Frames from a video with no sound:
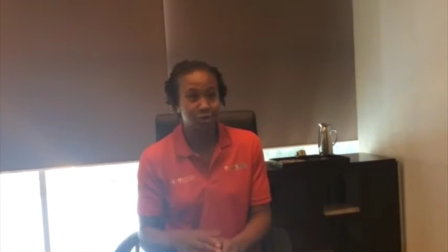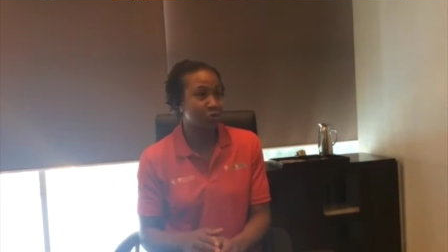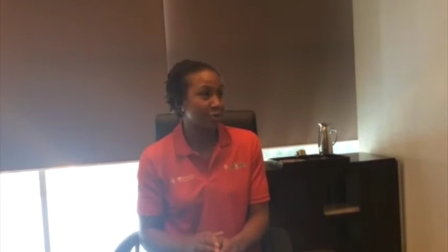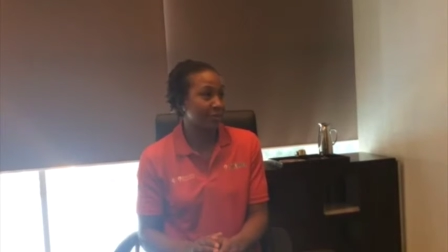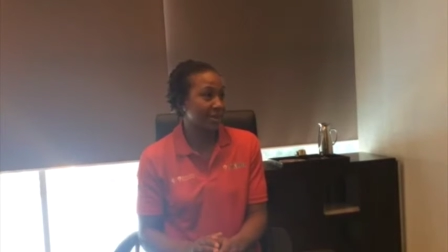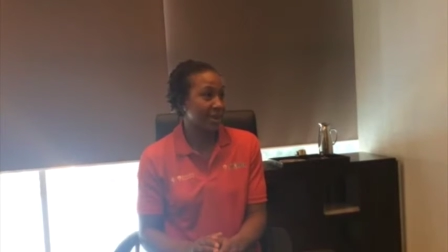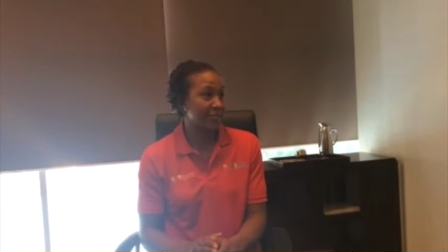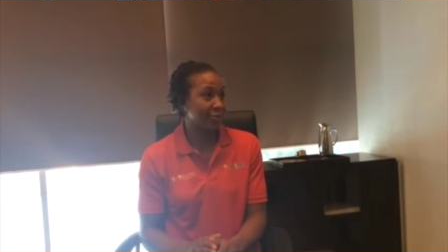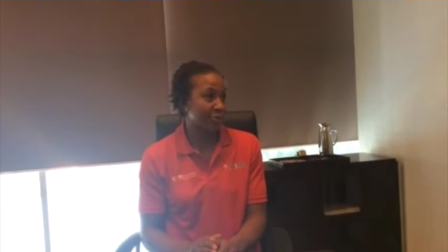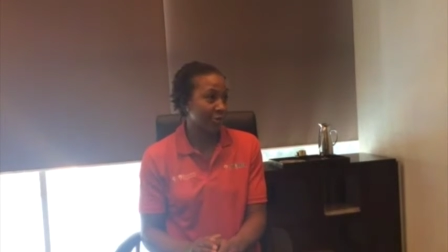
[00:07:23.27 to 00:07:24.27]
junior NBA
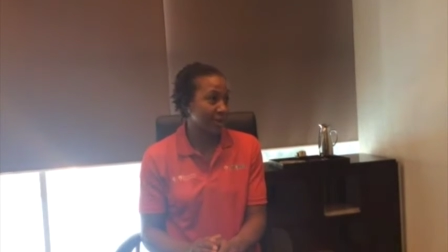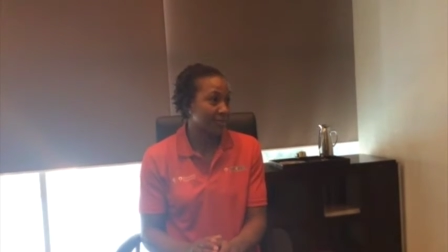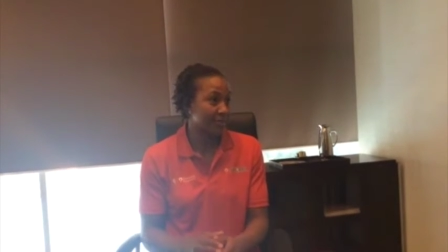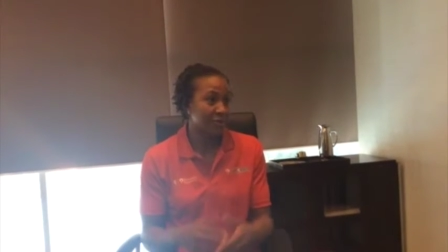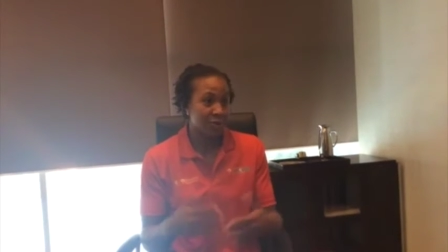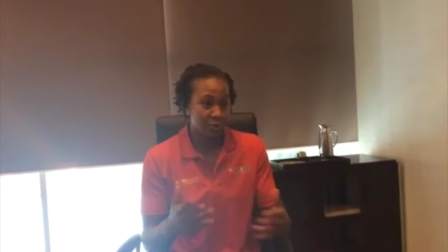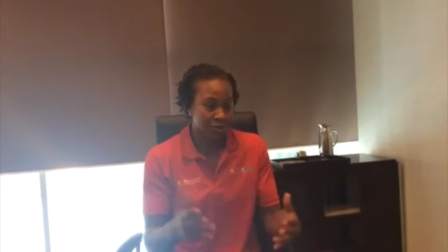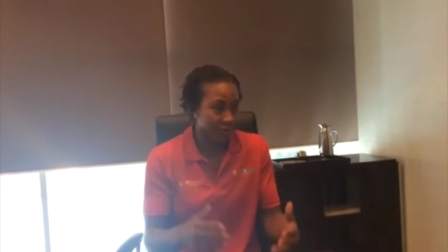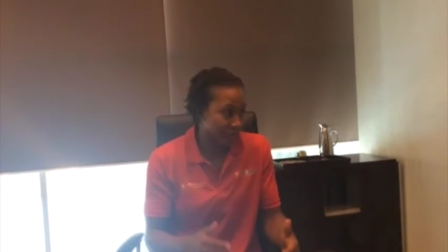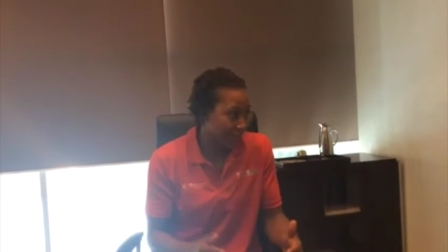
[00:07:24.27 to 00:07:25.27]
program and
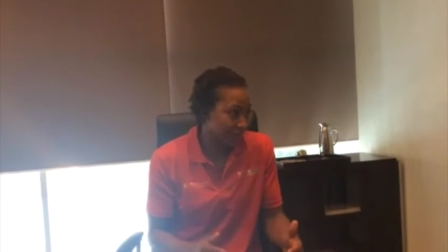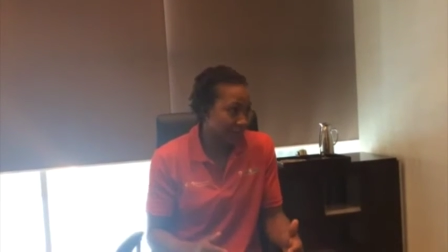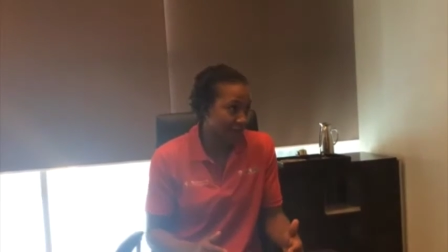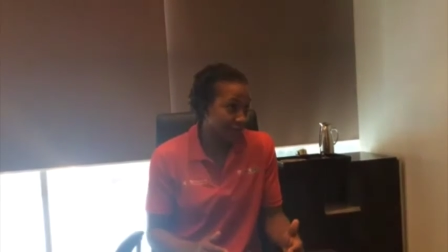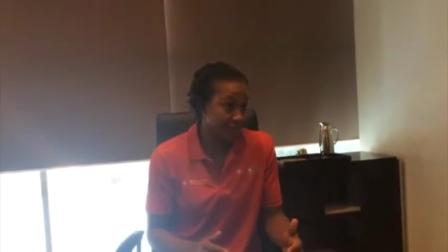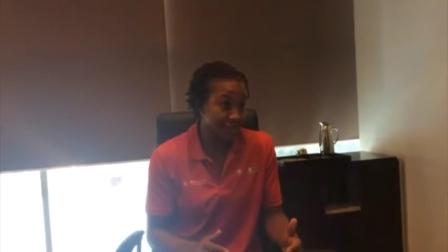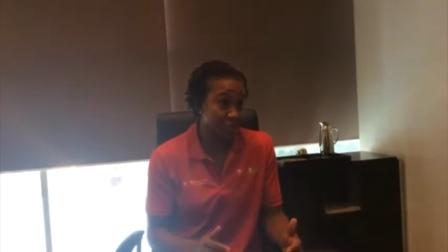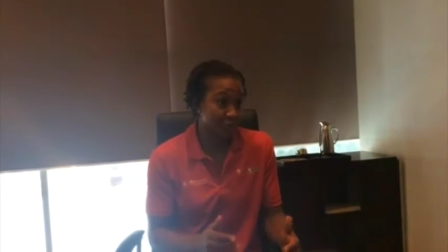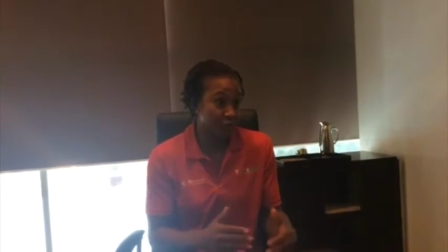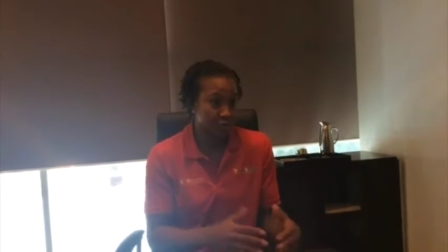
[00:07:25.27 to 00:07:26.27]
with the Reliance Foundation,